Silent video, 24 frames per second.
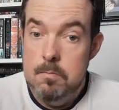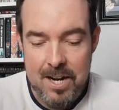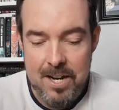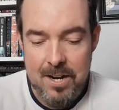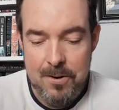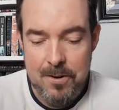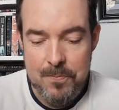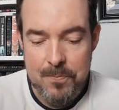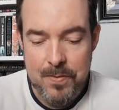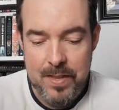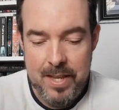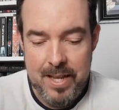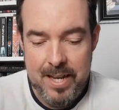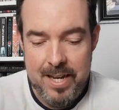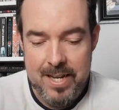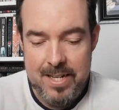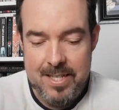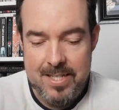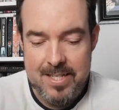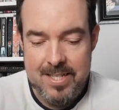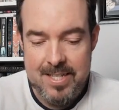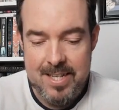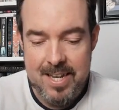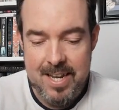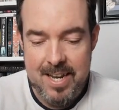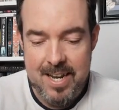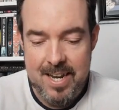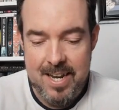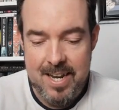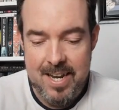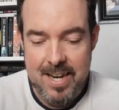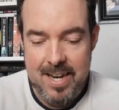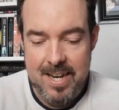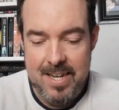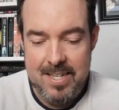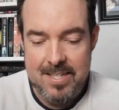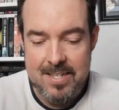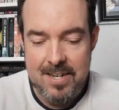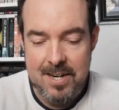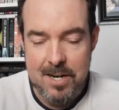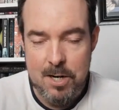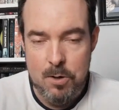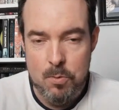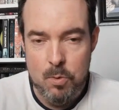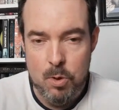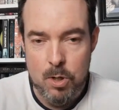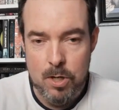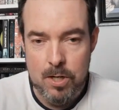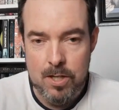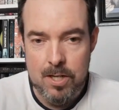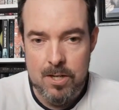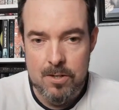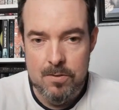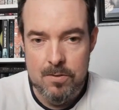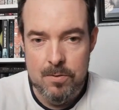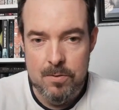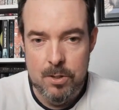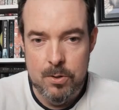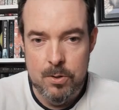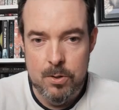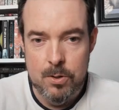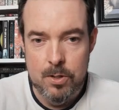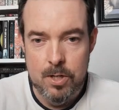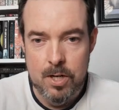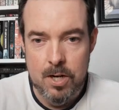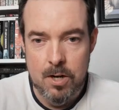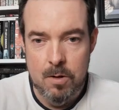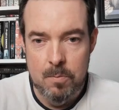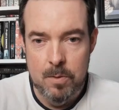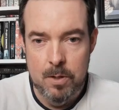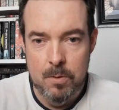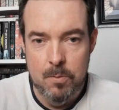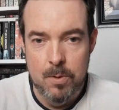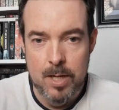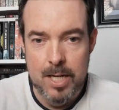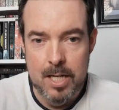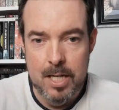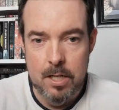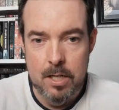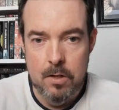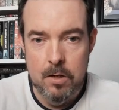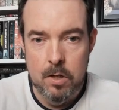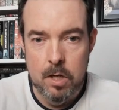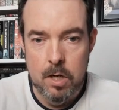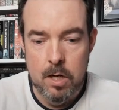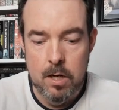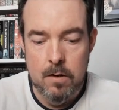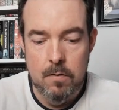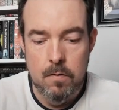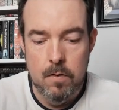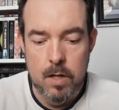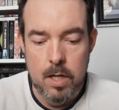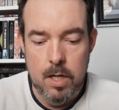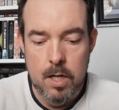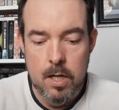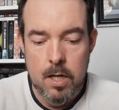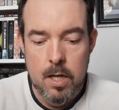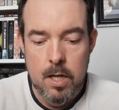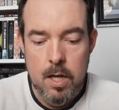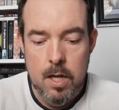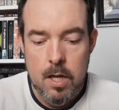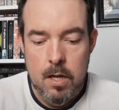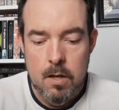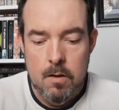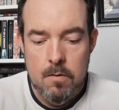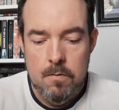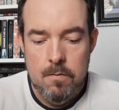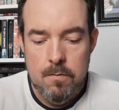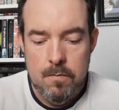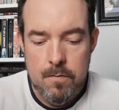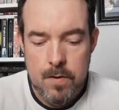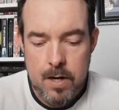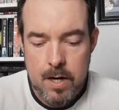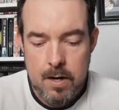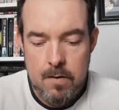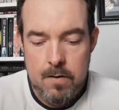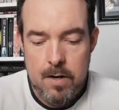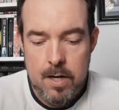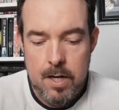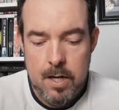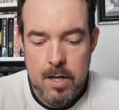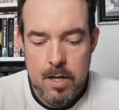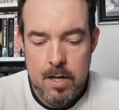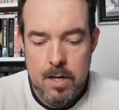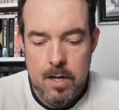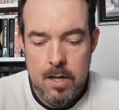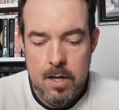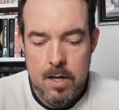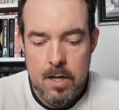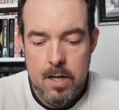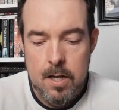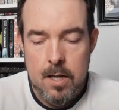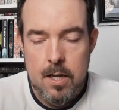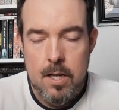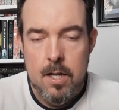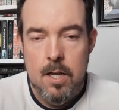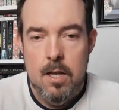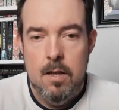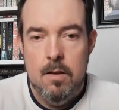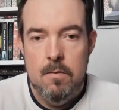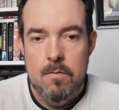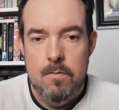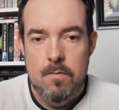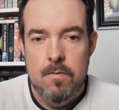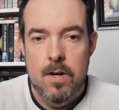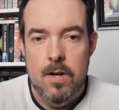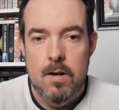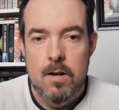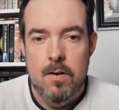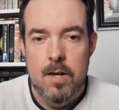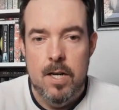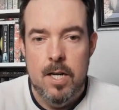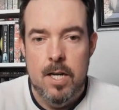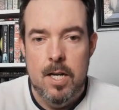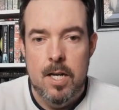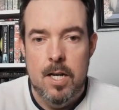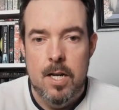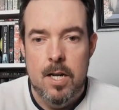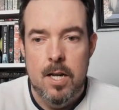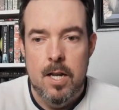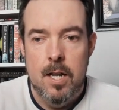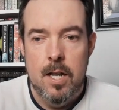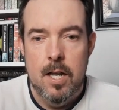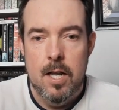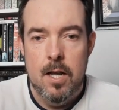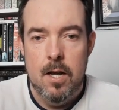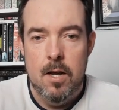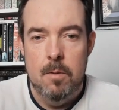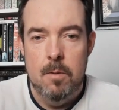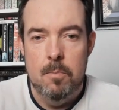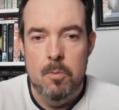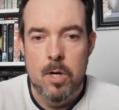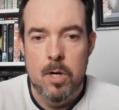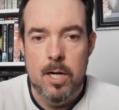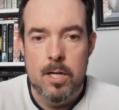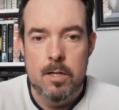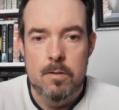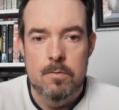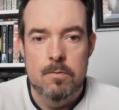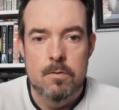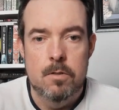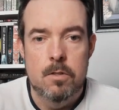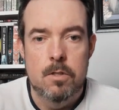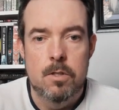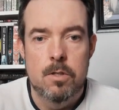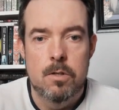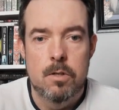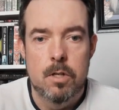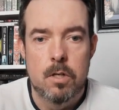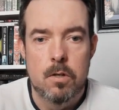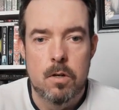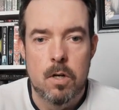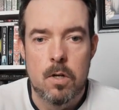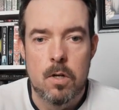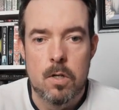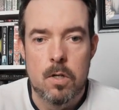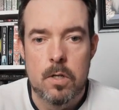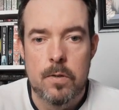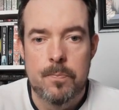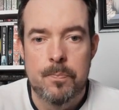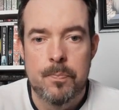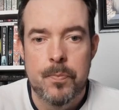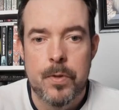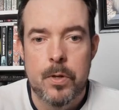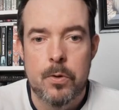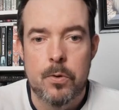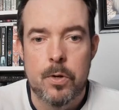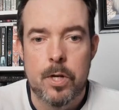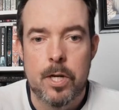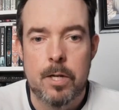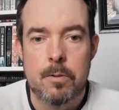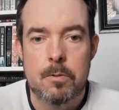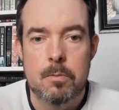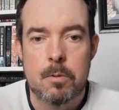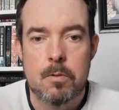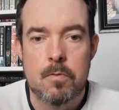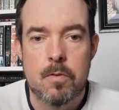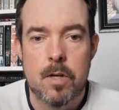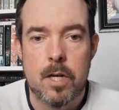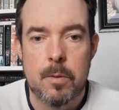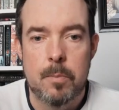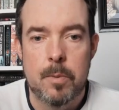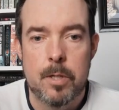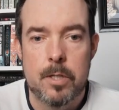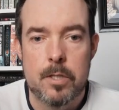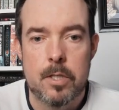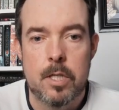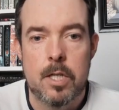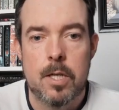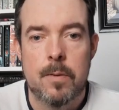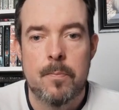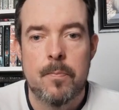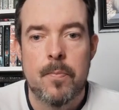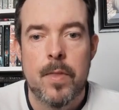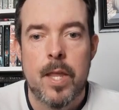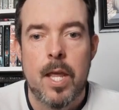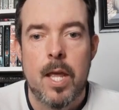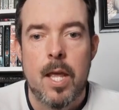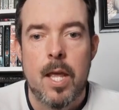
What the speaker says: I know it's hard work. Those of you who know me well know that I have a very, very hyperactive 2-year-old who keeps me very busy.